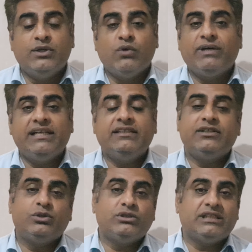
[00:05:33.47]
Knowing the
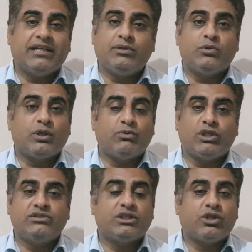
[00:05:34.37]
truth helps you
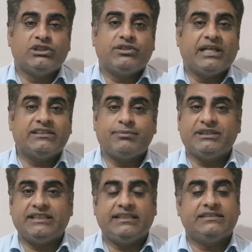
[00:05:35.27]
avoid costly
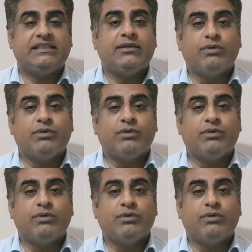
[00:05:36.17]
mistakes.